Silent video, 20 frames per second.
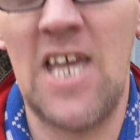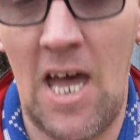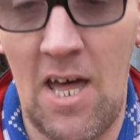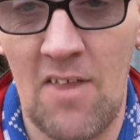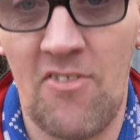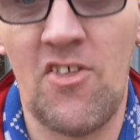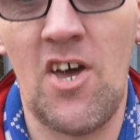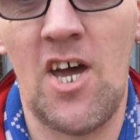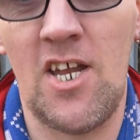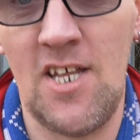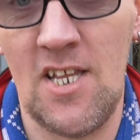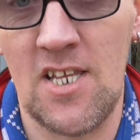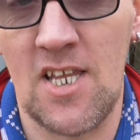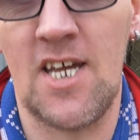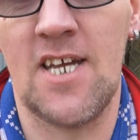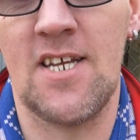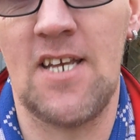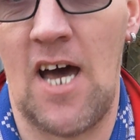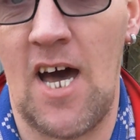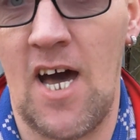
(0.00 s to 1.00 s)
Yeah, third in the
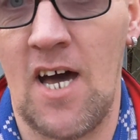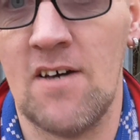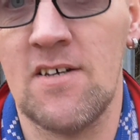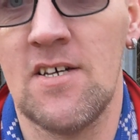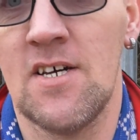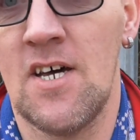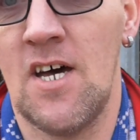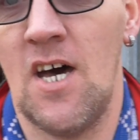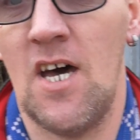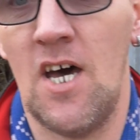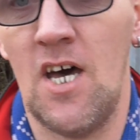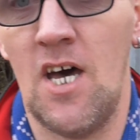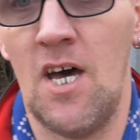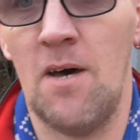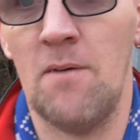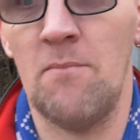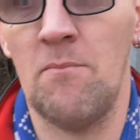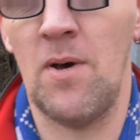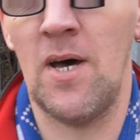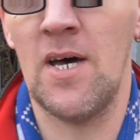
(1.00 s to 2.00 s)
league now.
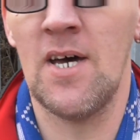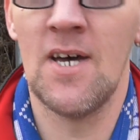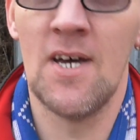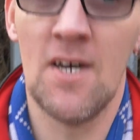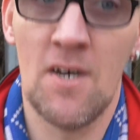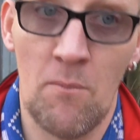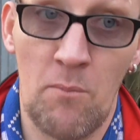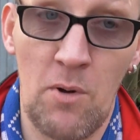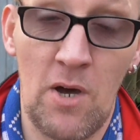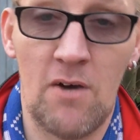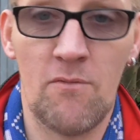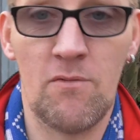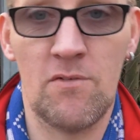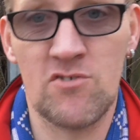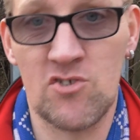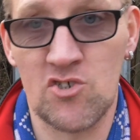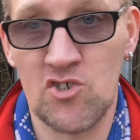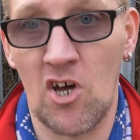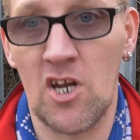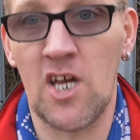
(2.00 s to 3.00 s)
But
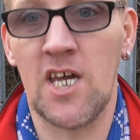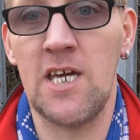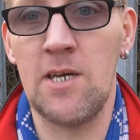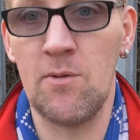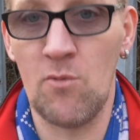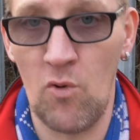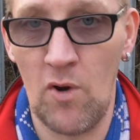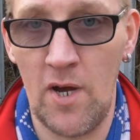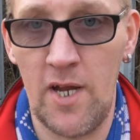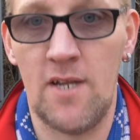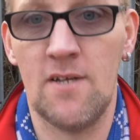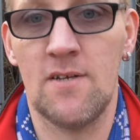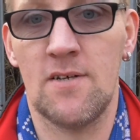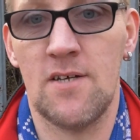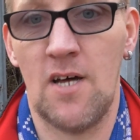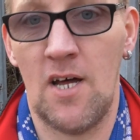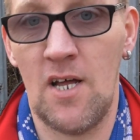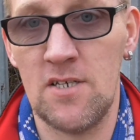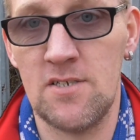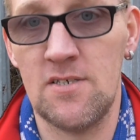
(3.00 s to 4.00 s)
we've just got to keep going
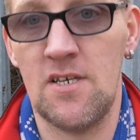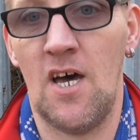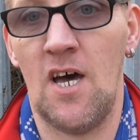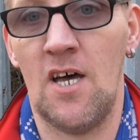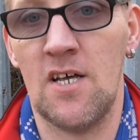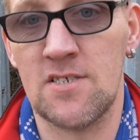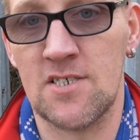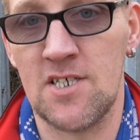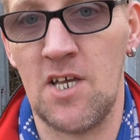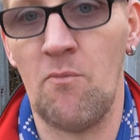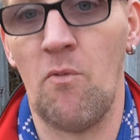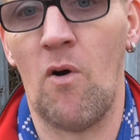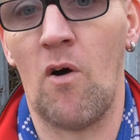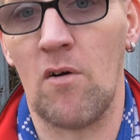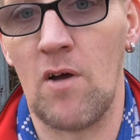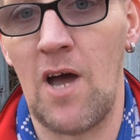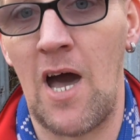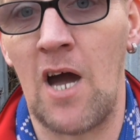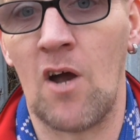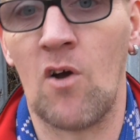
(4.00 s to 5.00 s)
and see
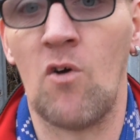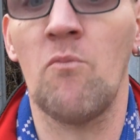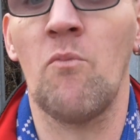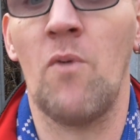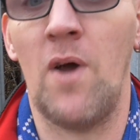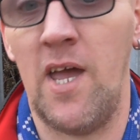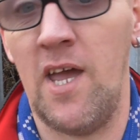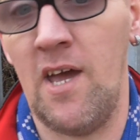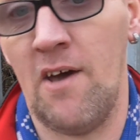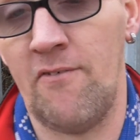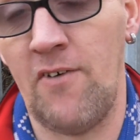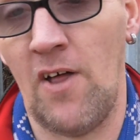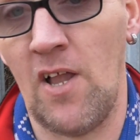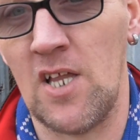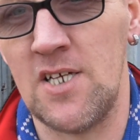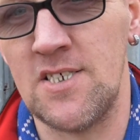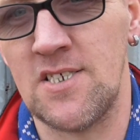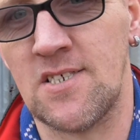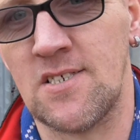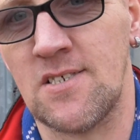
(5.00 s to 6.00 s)
what outcome with
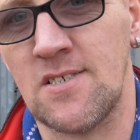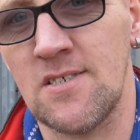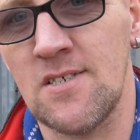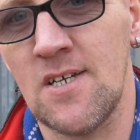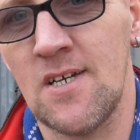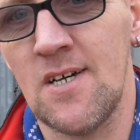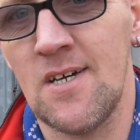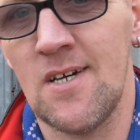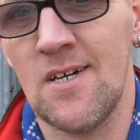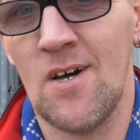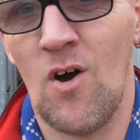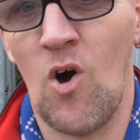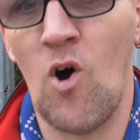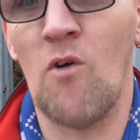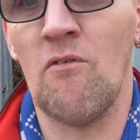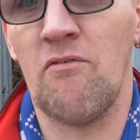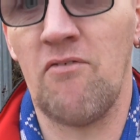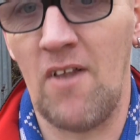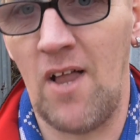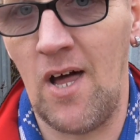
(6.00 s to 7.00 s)
EFL is.
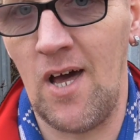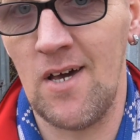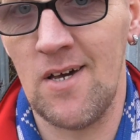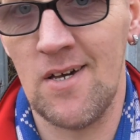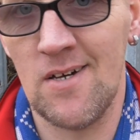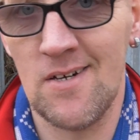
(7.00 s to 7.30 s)
Hopefully.